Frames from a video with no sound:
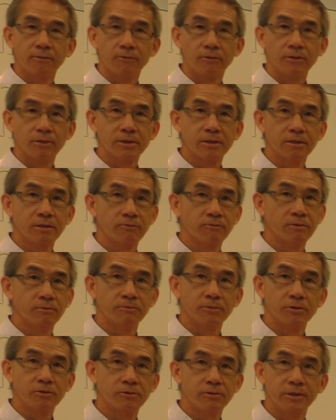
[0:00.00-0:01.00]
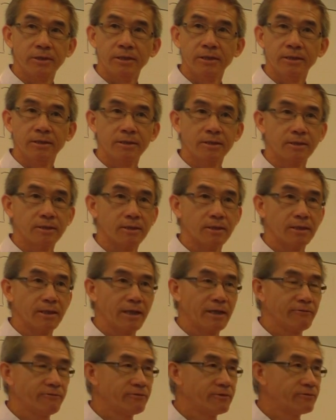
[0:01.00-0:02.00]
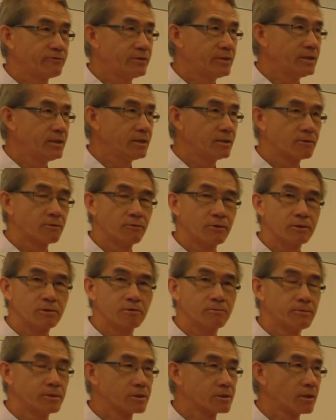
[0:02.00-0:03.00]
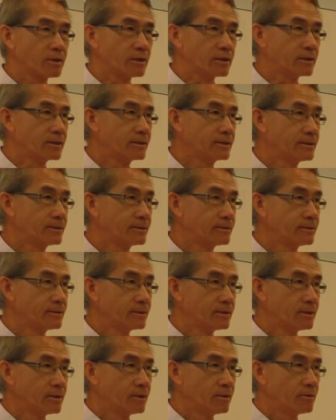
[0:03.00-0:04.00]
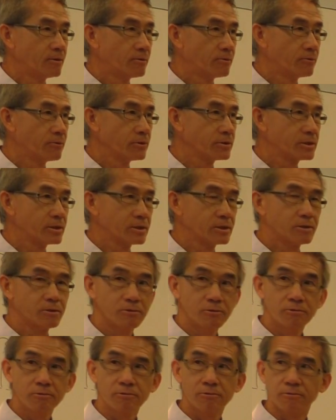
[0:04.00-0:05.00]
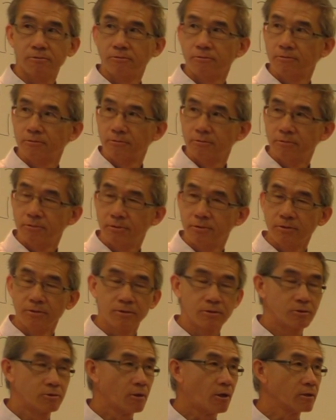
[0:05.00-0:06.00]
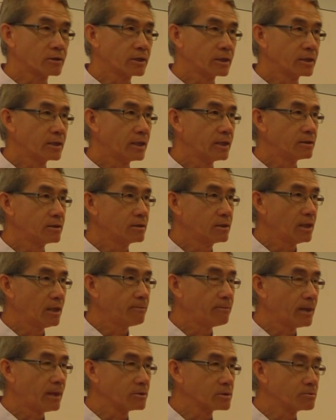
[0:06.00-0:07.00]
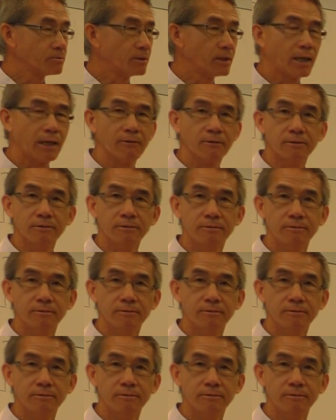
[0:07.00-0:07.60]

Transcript: What is the difference between an F-15 going supersonic versus you jogging at 10 miles per hour?